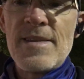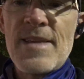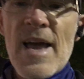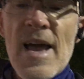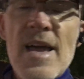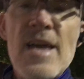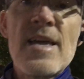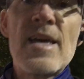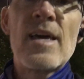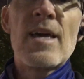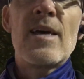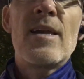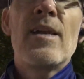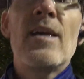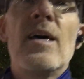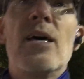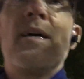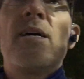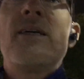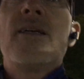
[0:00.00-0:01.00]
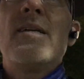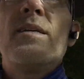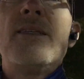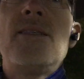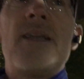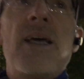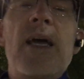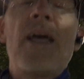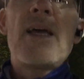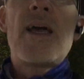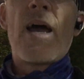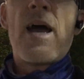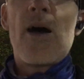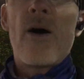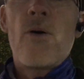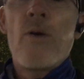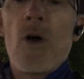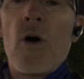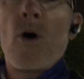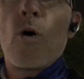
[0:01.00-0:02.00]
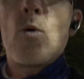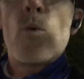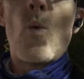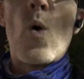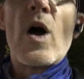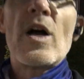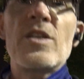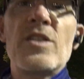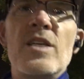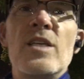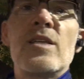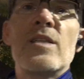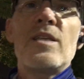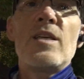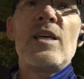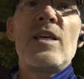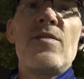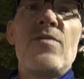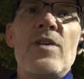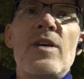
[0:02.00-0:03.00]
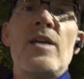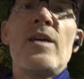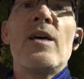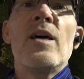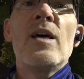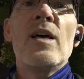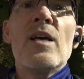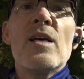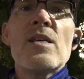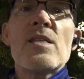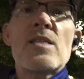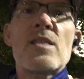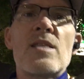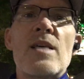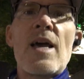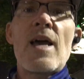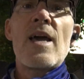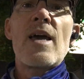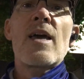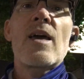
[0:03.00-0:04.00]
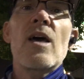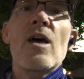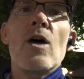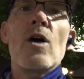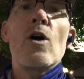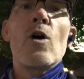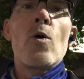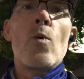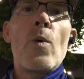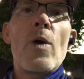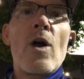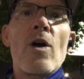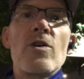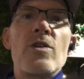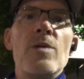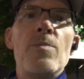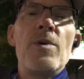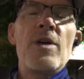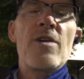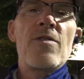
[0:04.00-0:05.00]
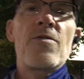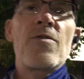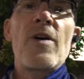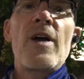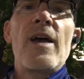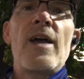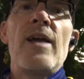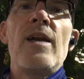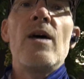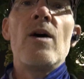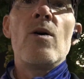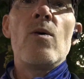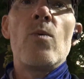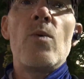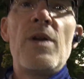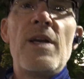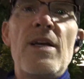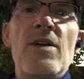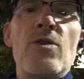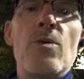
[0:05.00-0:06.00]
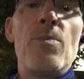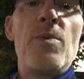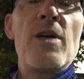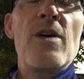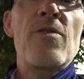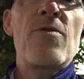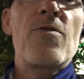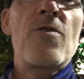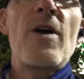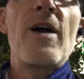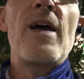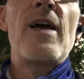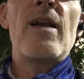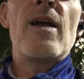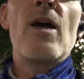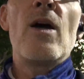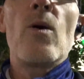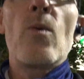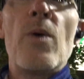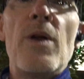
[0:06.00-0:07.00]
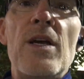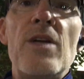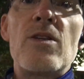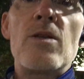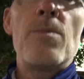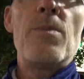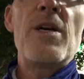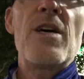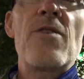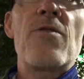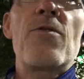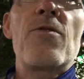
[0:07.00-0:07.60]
day in, day out, watching TV, saying we are to be afraid, we need to be afraid, we need to be